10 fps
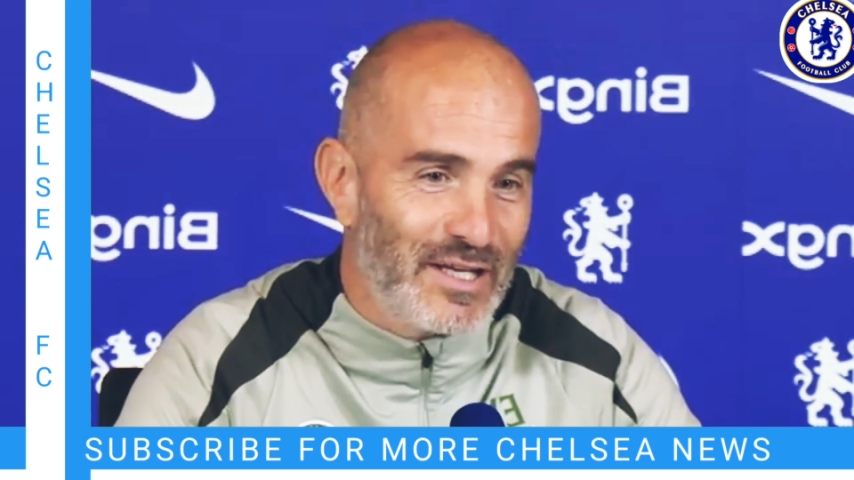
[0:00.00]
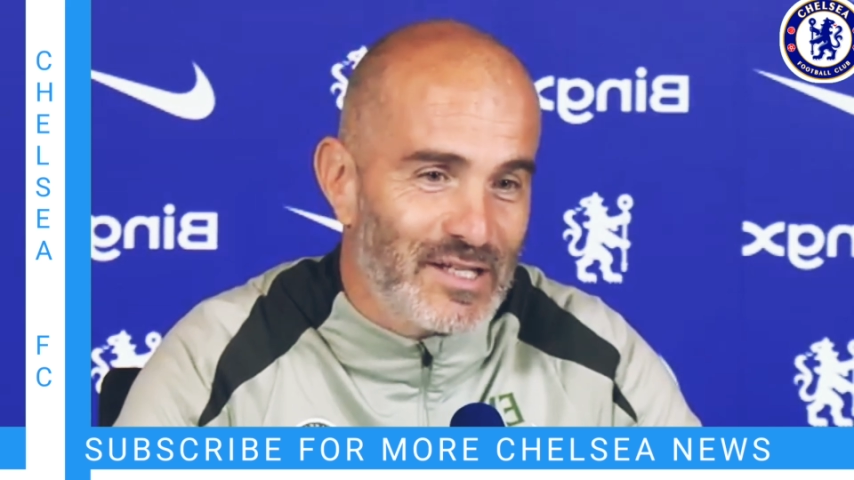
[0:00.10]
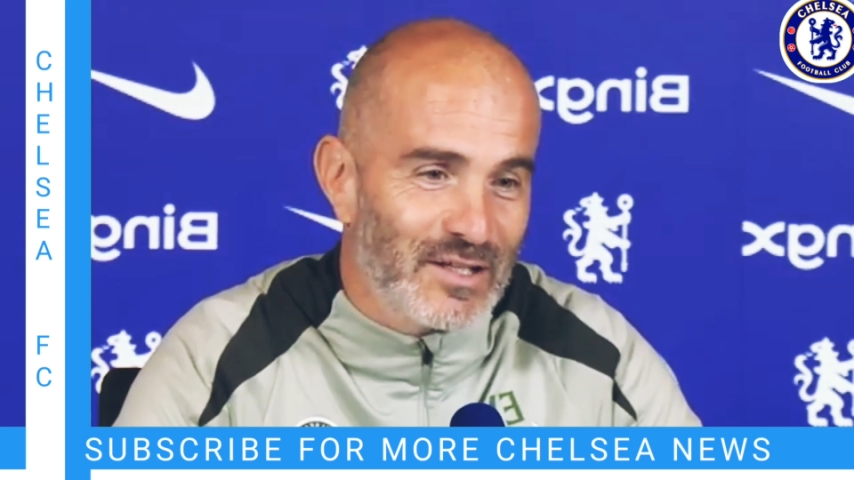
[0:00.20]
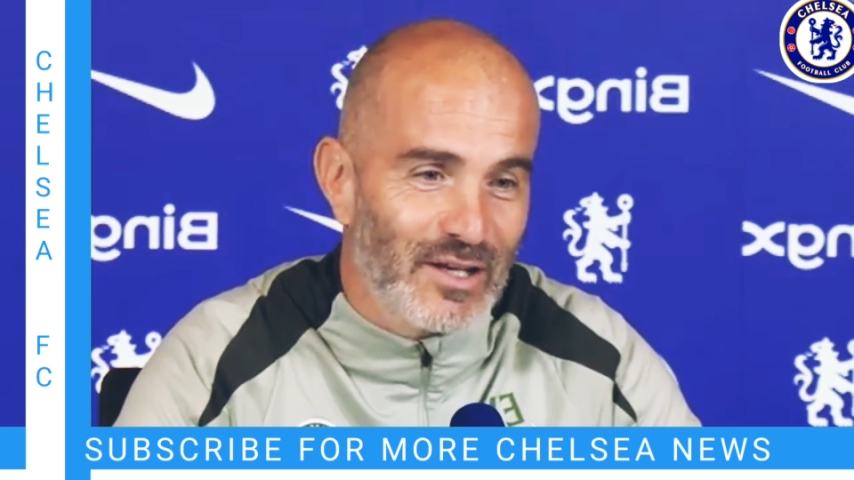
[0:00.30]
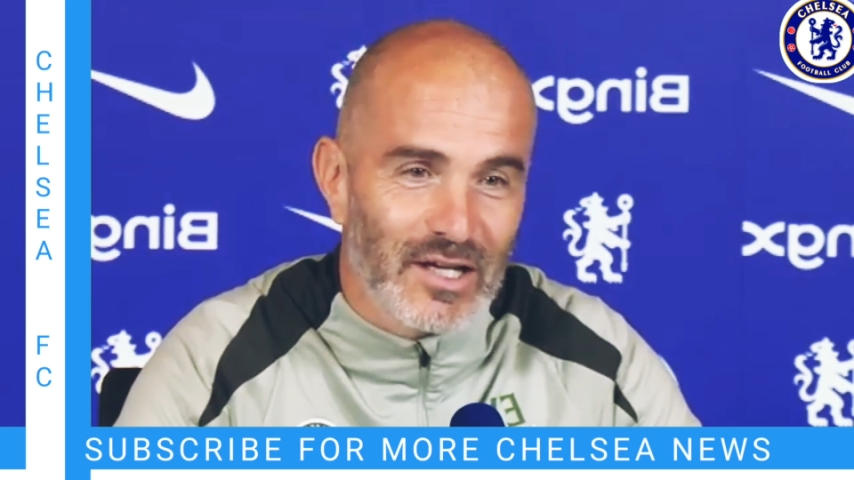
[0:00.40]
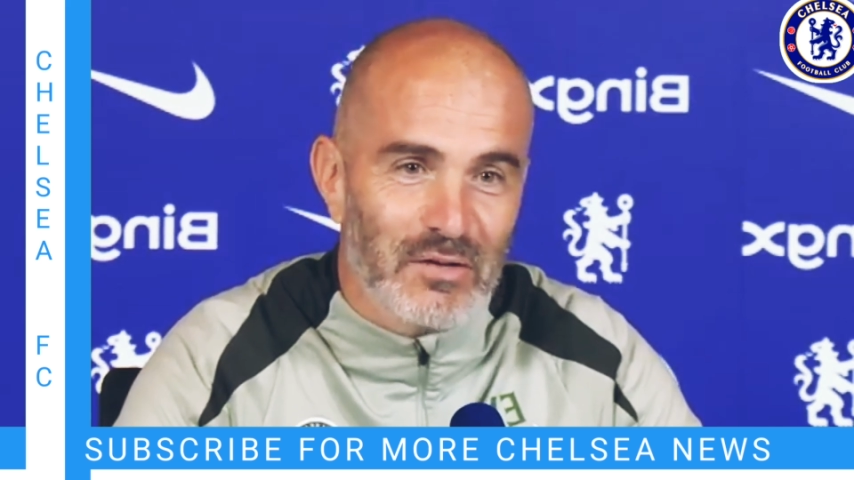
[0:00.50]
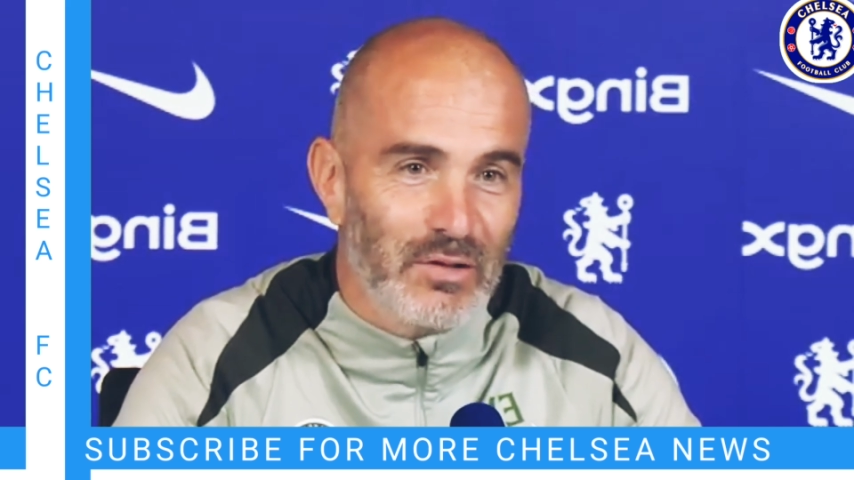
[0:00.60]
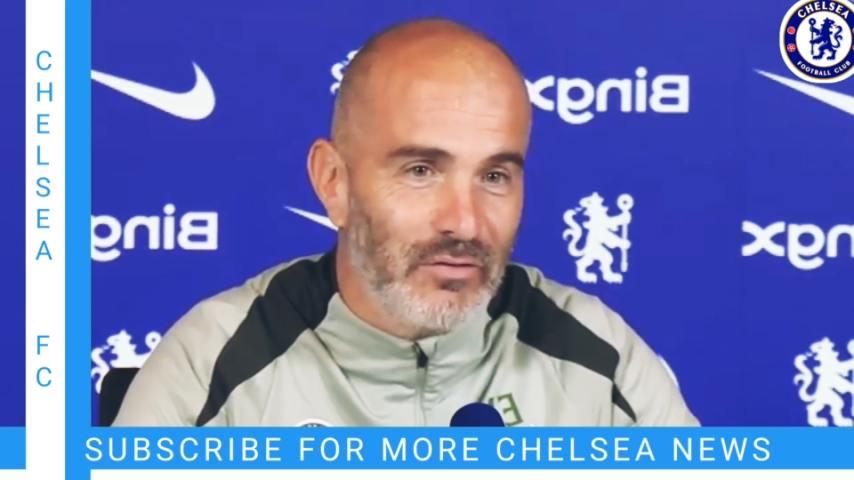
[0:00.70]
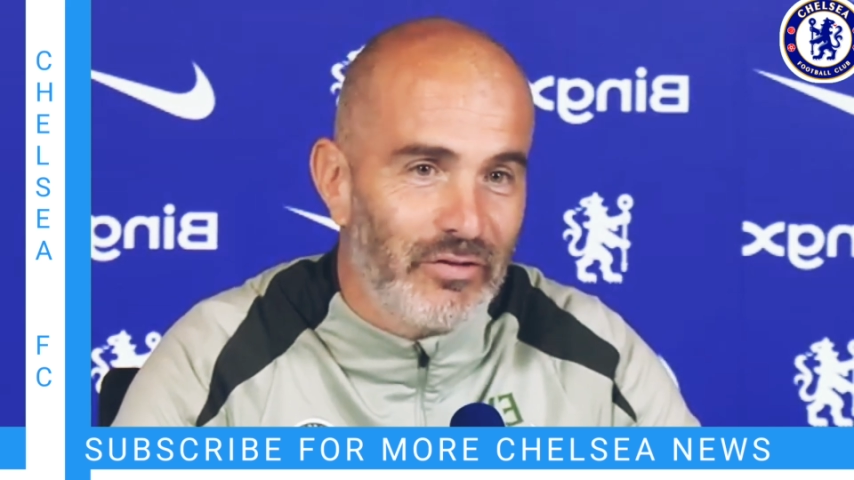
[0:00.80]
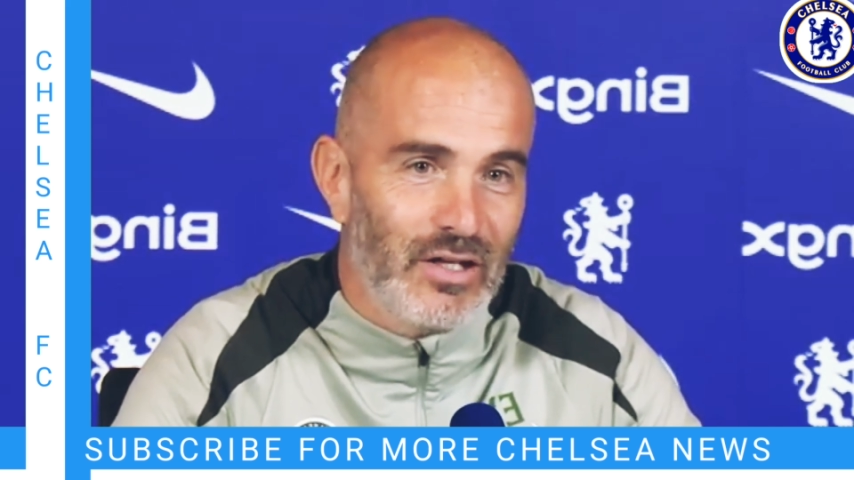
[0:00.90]
It's like
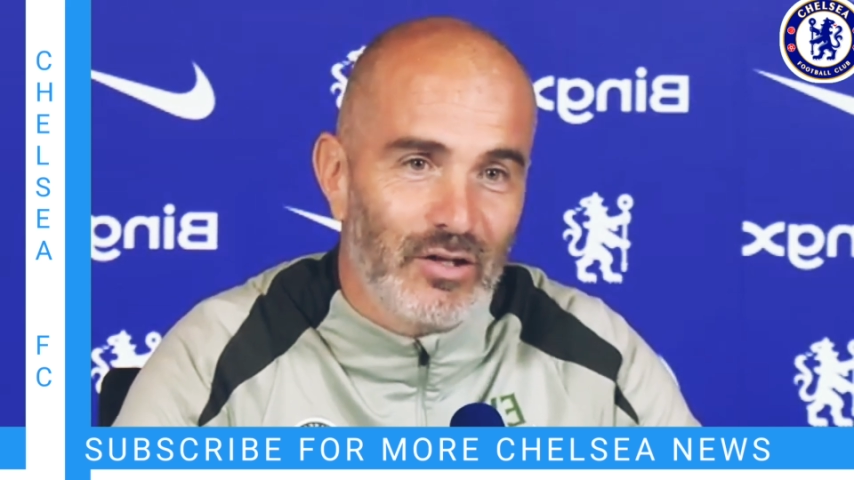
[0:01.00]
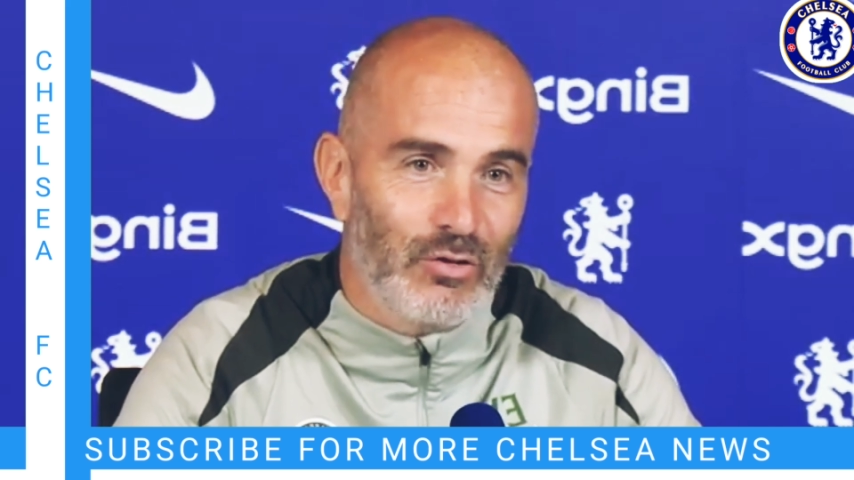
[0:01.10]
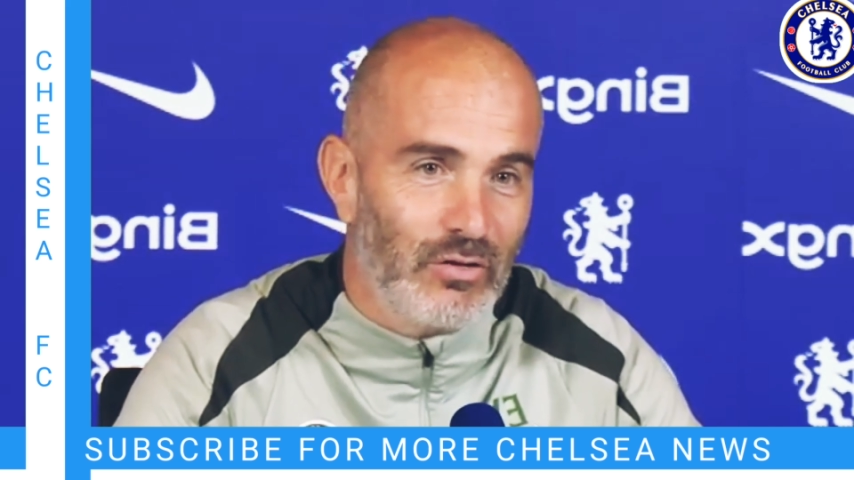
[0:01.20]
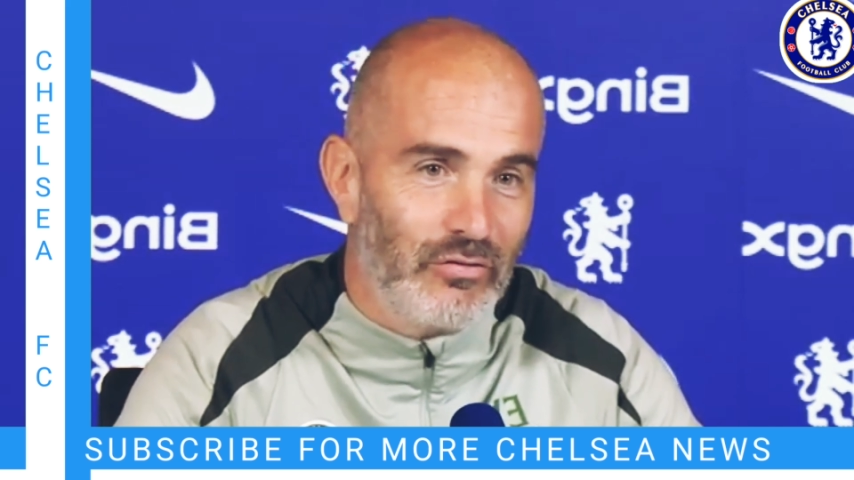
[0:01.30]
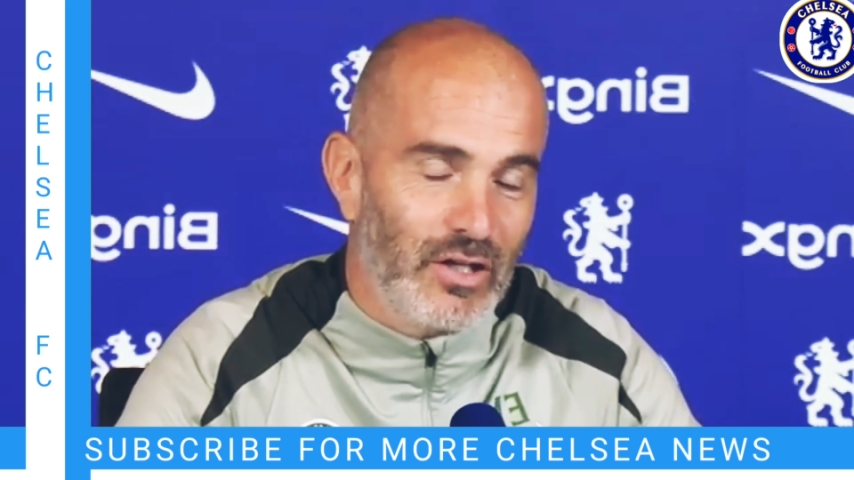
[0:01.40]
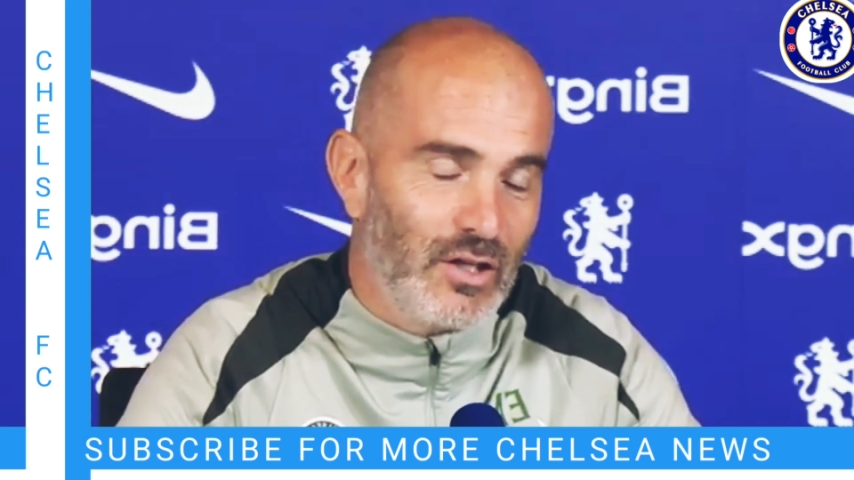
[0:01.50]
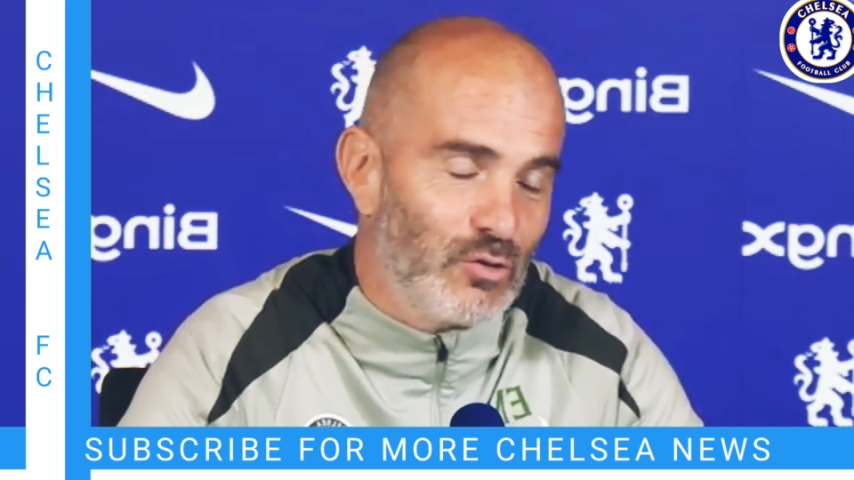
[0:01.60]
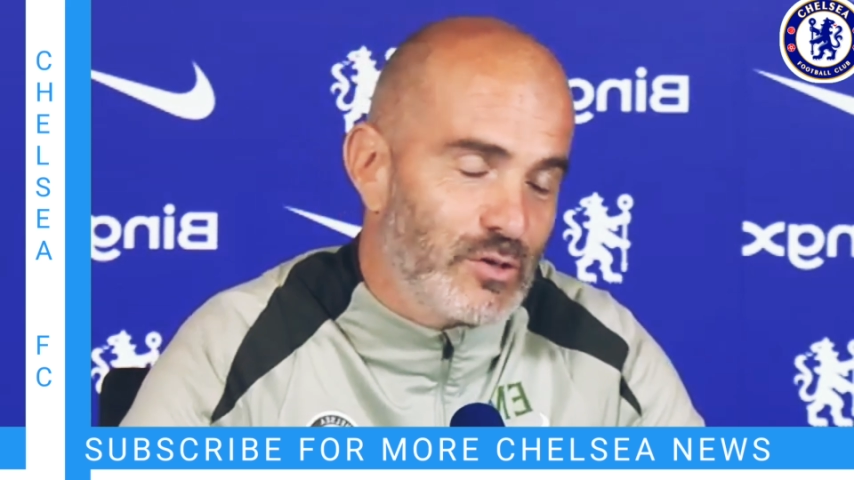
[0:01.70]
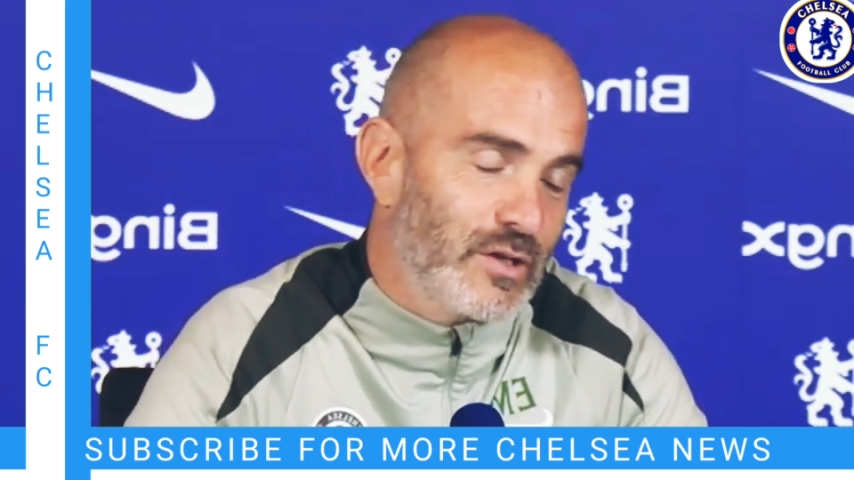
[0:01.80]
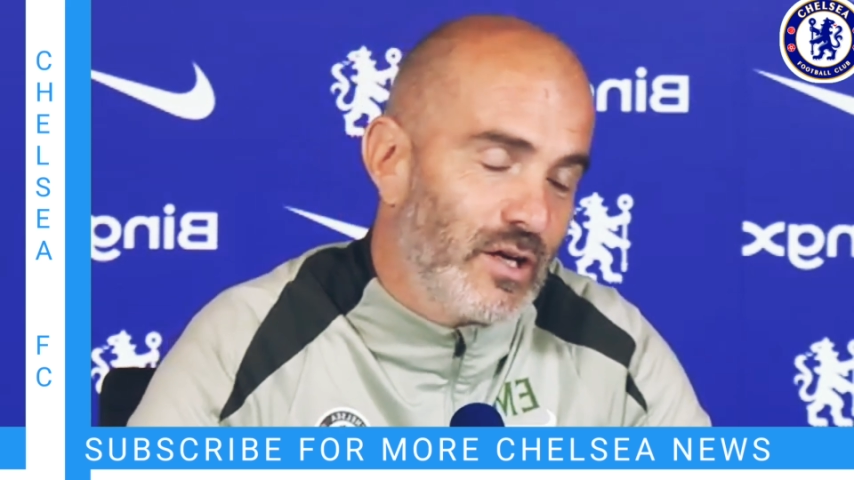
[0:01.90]
midfielder or defender or
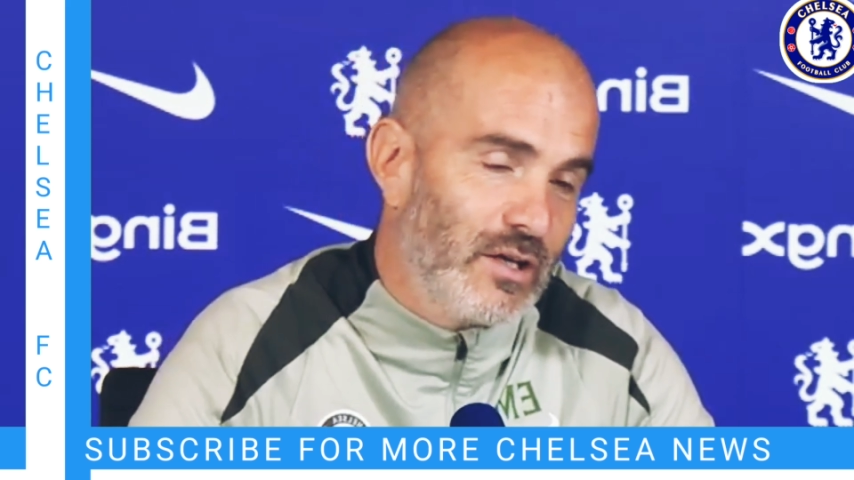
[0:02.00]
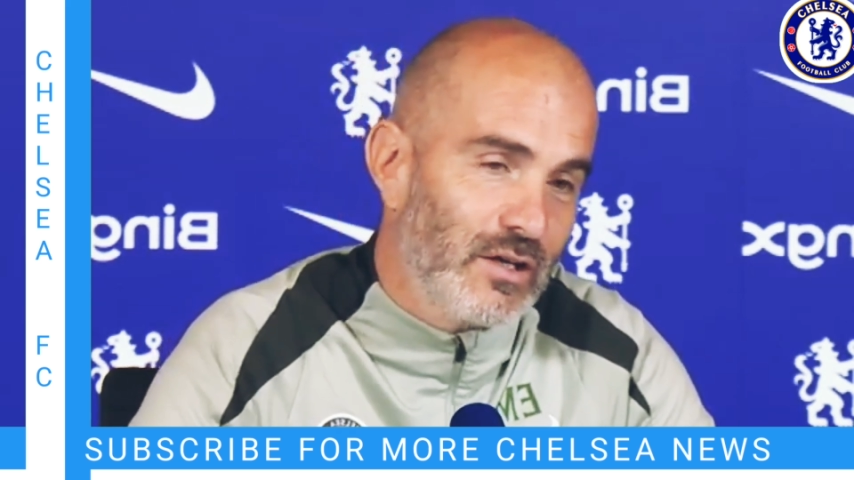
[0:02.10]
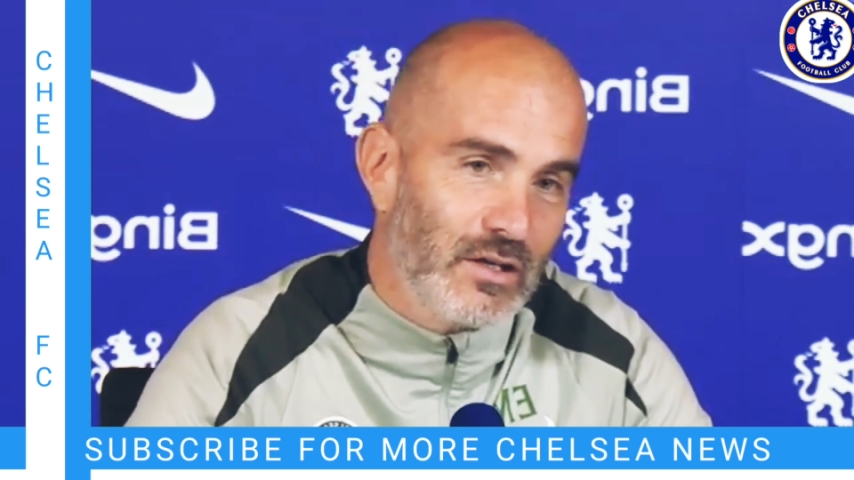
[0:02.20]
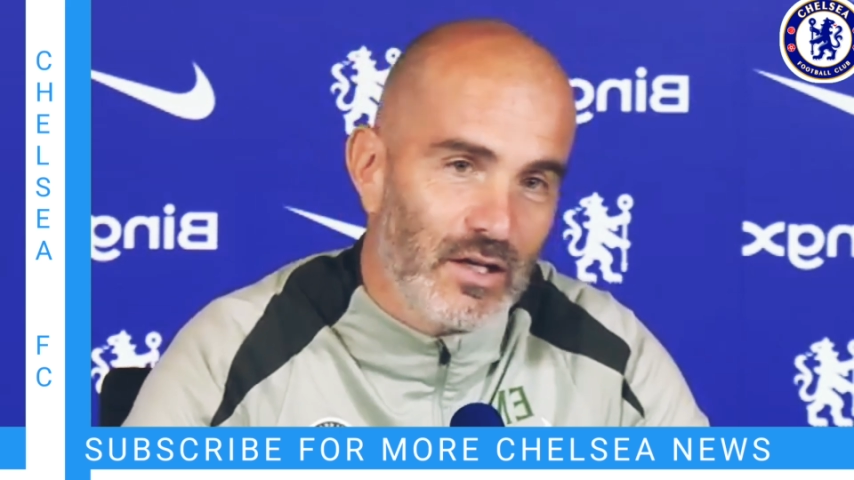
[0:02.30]
striker.